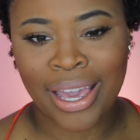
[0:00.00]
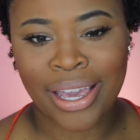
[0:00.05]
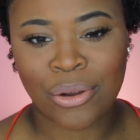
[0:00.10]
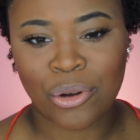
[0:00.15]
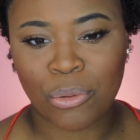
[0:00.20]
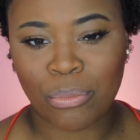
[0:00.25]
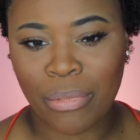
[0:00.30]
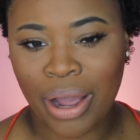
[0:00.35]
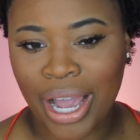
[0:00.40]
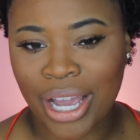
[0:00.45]
It
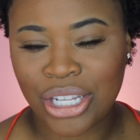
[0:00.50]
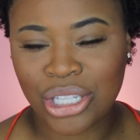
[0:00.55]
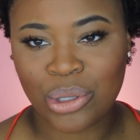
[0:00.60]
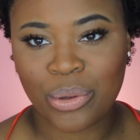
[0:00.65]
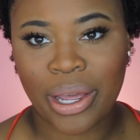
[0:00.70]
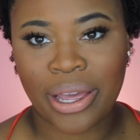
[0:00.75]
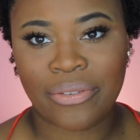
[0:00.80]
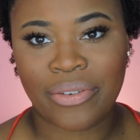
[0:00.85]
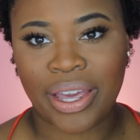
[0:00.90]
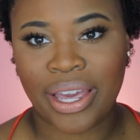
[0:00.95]
reminds you
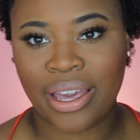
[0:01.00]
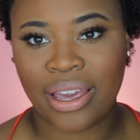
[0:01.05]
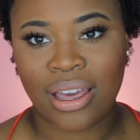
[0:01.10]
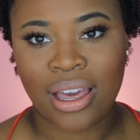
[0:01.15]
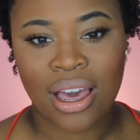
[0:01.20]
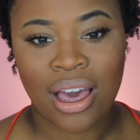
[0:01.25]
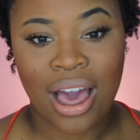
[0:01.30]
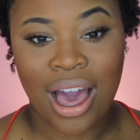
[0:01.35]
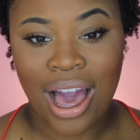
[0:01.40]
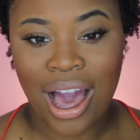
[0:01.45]
of a
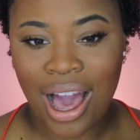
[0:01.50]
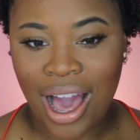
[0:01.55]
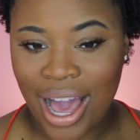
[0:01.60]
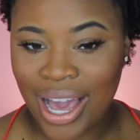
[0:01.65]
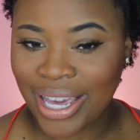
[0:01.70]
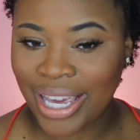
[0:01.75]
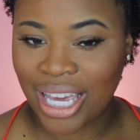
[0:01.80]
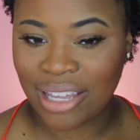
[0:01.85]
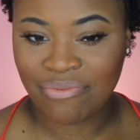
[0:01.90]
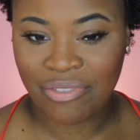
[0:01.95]

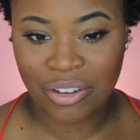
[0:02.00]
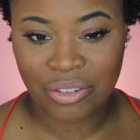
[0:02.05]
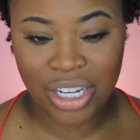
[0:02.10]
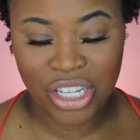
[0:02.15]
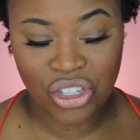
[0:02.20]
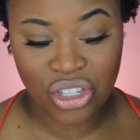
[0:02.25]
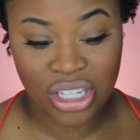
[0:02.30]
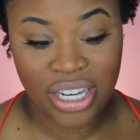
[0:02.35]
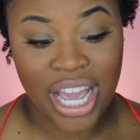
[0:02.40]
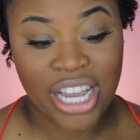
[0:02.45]
high-end
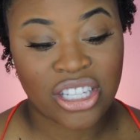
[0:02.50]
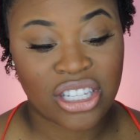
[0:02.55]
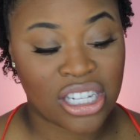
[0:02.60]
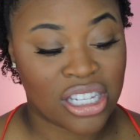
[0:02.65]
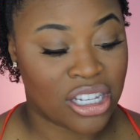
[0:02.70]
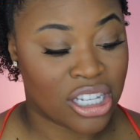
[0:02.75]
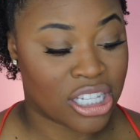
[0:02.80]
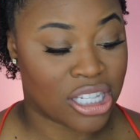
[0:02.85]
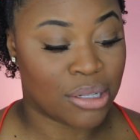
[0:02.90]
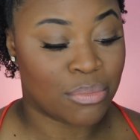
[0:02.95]
foundation. It actually
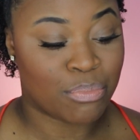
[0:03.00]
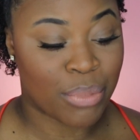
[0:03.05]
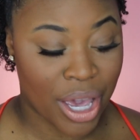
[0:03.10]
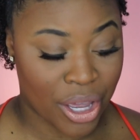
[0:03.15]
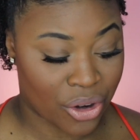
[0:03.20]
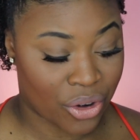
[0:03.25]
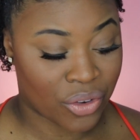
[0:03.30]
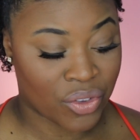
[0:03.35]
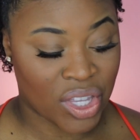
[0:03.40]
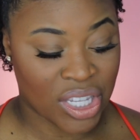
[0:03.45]
looks
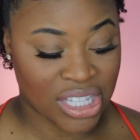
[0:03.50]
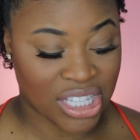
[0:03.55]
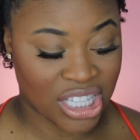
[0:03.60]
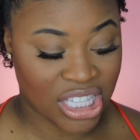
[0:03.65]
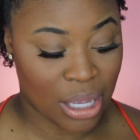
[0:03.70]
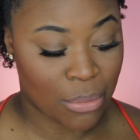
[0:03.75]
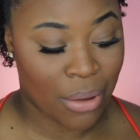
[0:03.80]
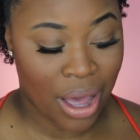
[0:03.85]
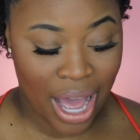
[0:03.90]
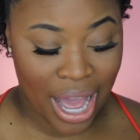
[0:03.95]
better than
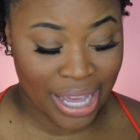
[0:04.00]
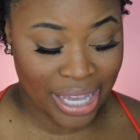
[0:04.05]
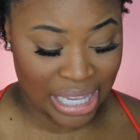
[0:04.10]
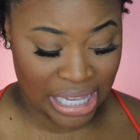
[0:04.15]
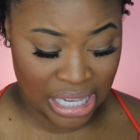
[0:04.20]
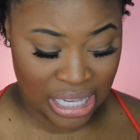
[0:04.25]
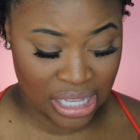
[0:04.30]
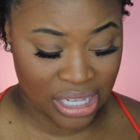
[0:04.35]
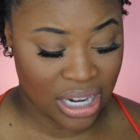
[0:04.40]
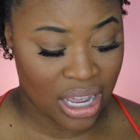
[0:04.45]
some
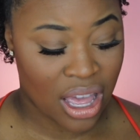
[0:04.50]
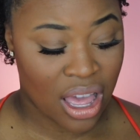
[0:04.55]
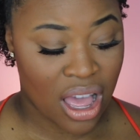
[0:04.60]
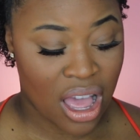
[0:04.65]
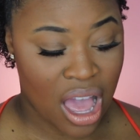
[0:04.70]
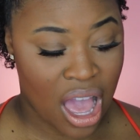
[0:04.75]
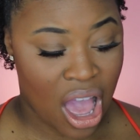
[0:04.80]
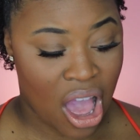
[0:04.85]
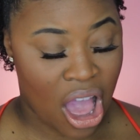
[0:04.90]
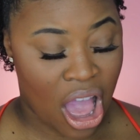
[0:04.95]
high-end
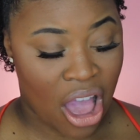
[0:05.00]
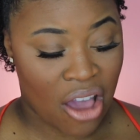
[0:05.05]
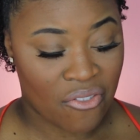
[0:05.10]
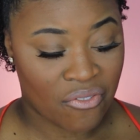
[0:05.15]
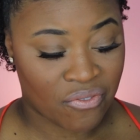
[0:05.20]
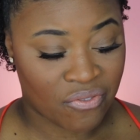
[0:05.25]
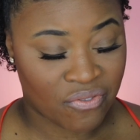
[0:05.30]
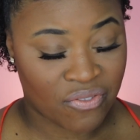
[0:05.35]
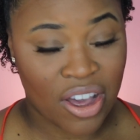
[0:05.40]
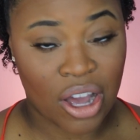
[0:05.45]

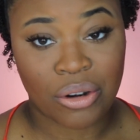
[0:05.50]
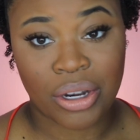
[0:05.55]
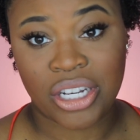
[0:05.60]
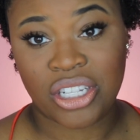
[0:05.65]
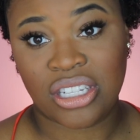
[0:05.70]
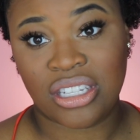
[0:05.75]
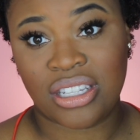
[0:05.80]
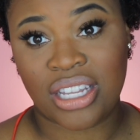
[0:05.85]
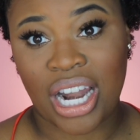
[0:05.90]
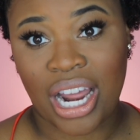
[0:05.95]

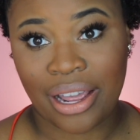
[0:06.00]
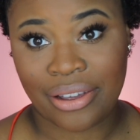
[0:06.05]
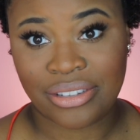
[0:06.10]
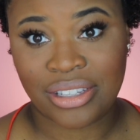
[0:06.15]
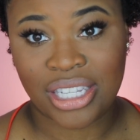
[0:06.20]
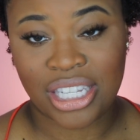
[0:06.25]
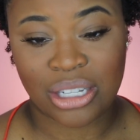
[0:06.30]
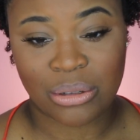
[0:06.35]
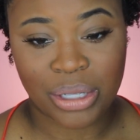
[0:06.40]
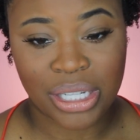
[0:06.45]
foundations that I have
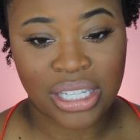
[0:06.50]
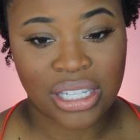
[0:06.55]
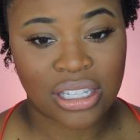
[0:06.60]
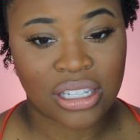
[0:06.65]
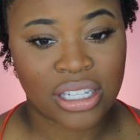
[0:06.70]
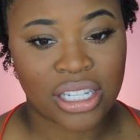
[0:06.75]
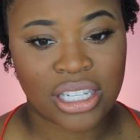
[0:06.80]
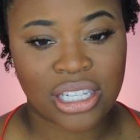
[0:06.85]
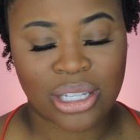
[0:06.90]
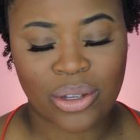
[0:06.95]
seen
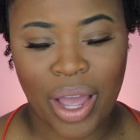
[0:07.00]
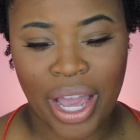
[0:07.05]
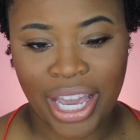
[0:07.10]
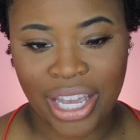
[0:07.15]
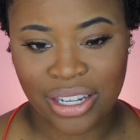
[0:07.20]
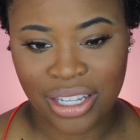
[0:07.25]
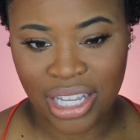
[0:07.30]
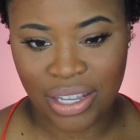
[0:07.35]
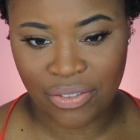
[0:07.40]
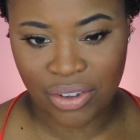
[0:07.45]
recently, so I
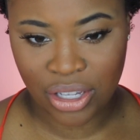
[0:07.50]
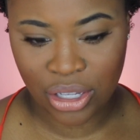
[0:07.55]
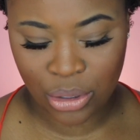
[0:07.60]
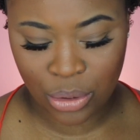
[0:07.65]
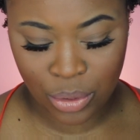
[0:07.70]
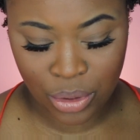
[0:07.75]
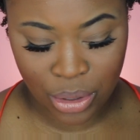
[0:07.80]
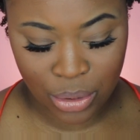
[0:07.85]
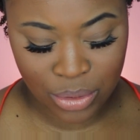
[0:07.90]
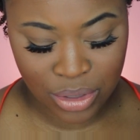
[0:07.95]
can give it
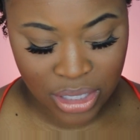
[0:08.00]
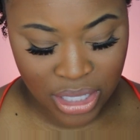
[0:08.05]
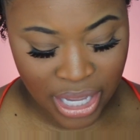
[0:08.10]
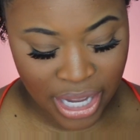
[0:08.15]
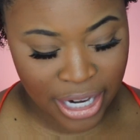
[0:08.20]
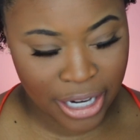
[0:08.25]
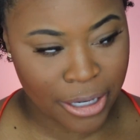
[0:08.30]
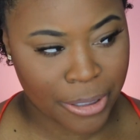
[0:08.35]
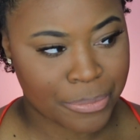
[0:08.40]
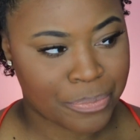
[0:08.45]
kudos
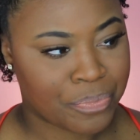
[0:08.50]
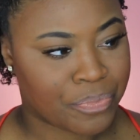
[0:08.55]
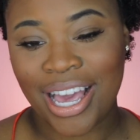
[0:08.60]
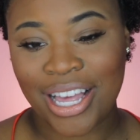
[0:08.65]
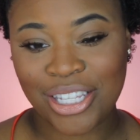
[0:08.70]
there.